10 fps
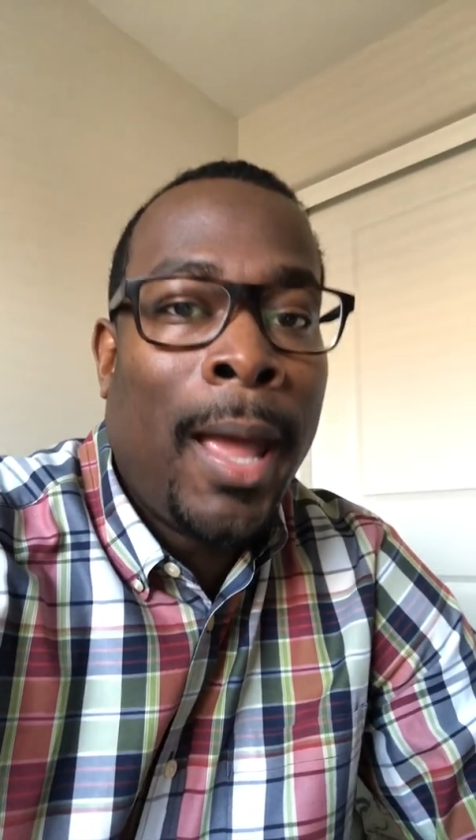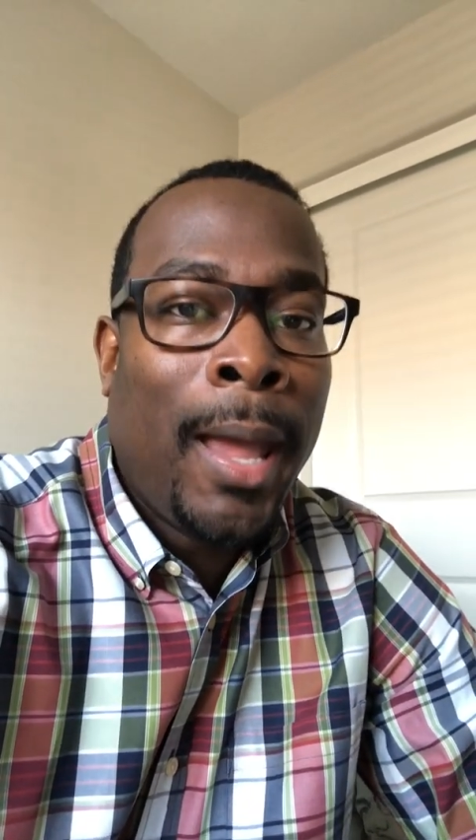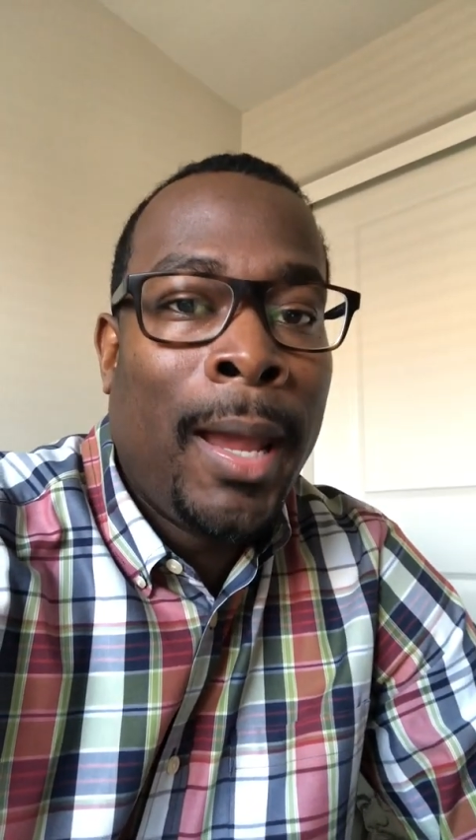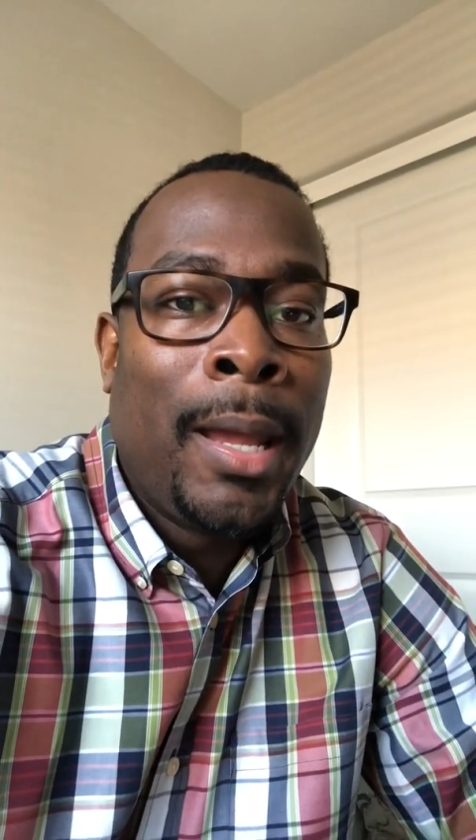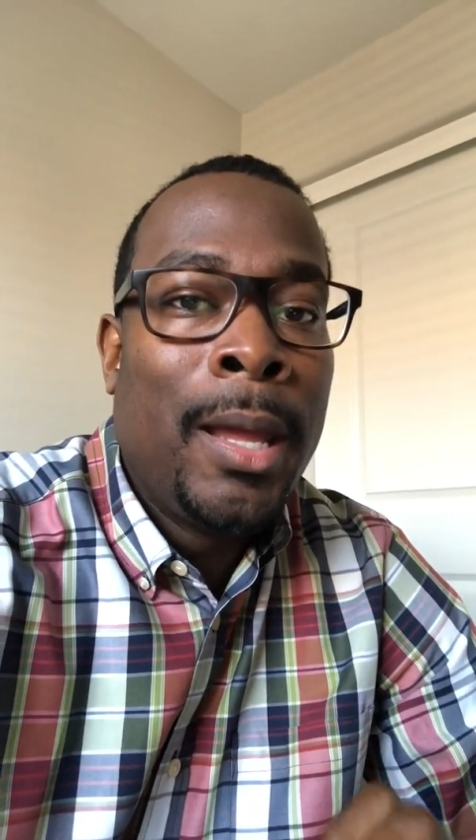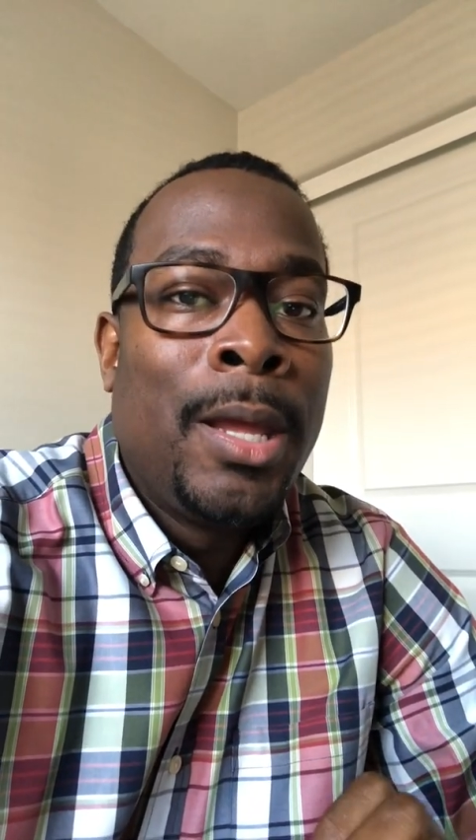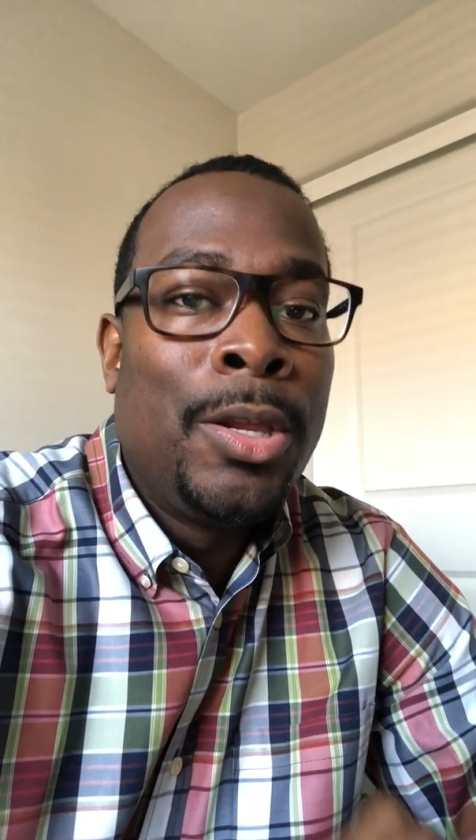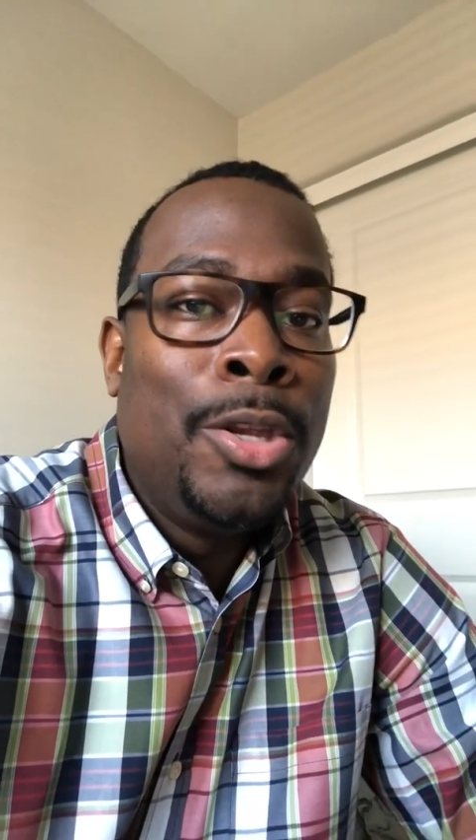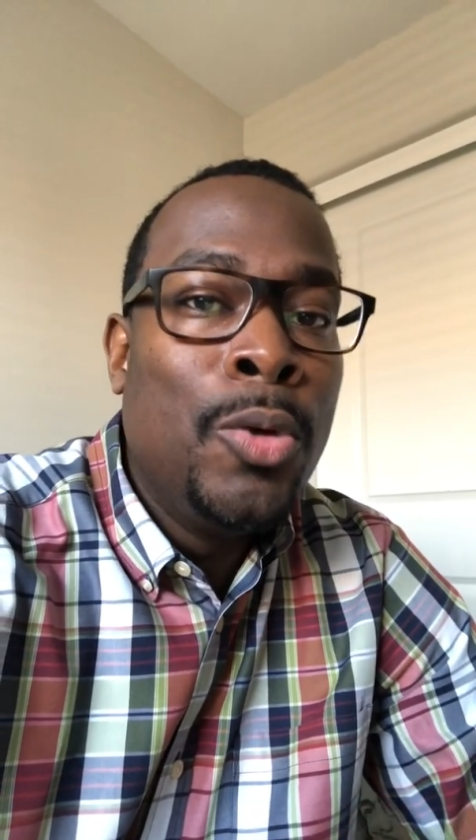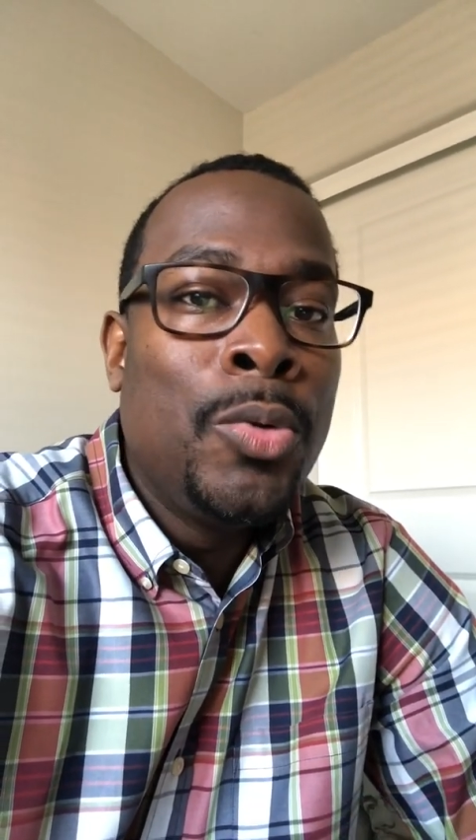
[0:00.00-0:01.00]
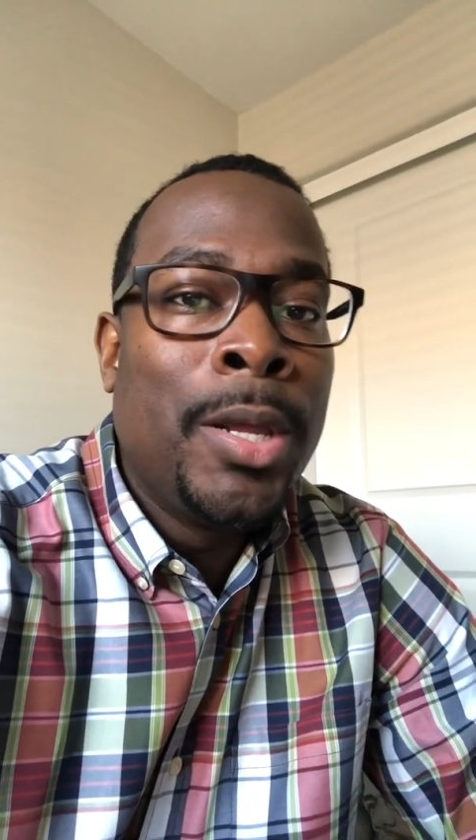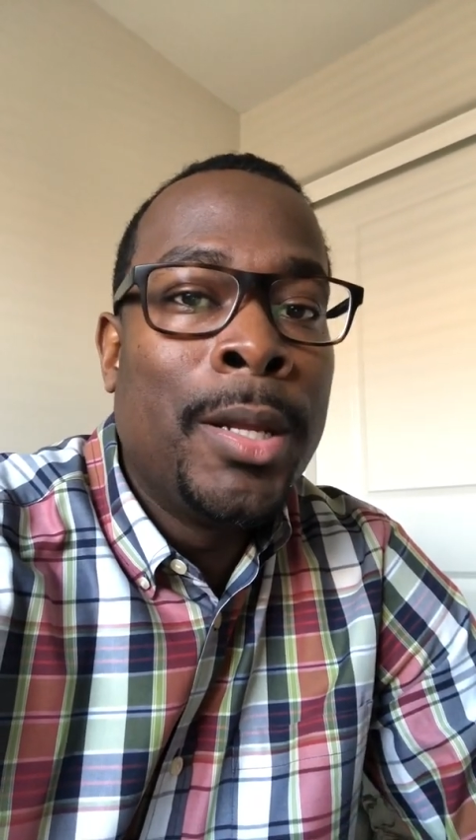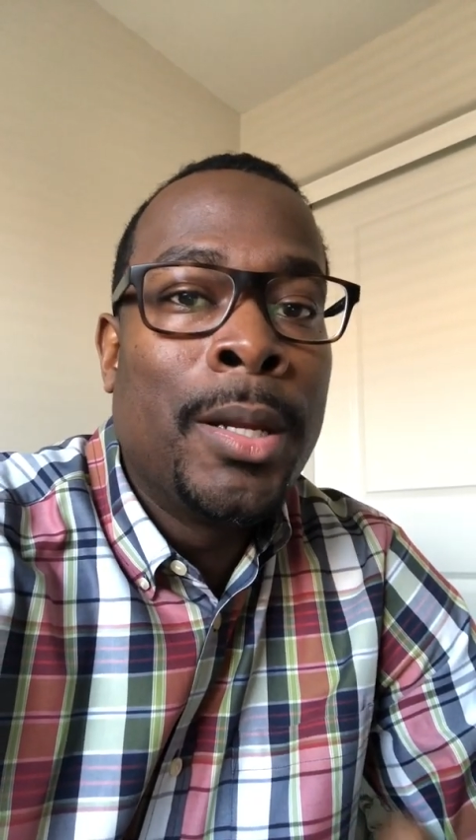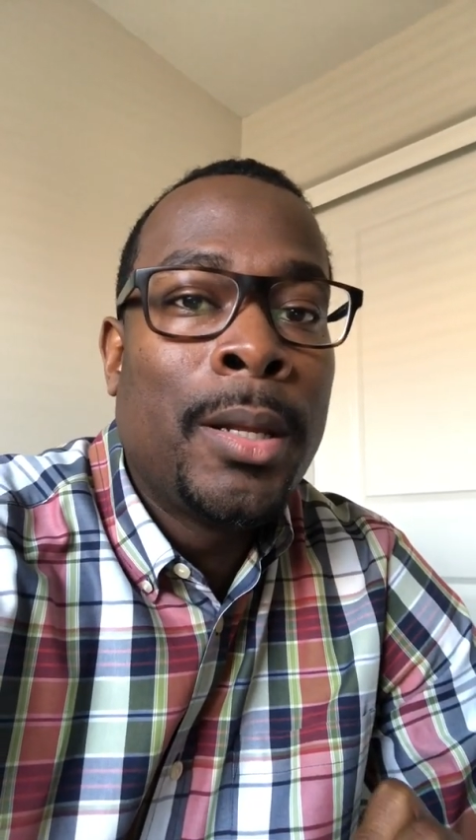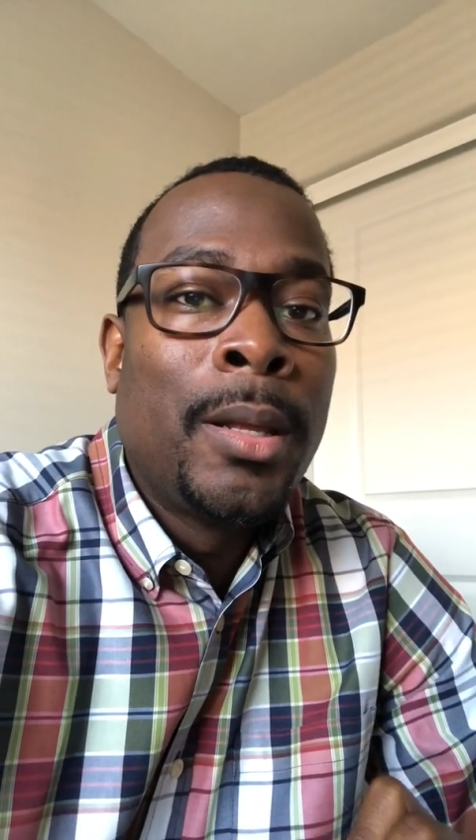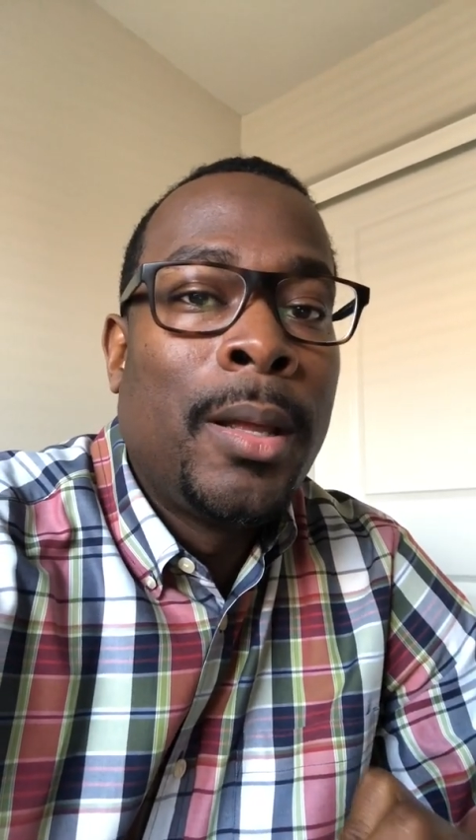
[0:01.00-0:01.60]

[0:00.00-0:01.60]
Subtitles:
a Union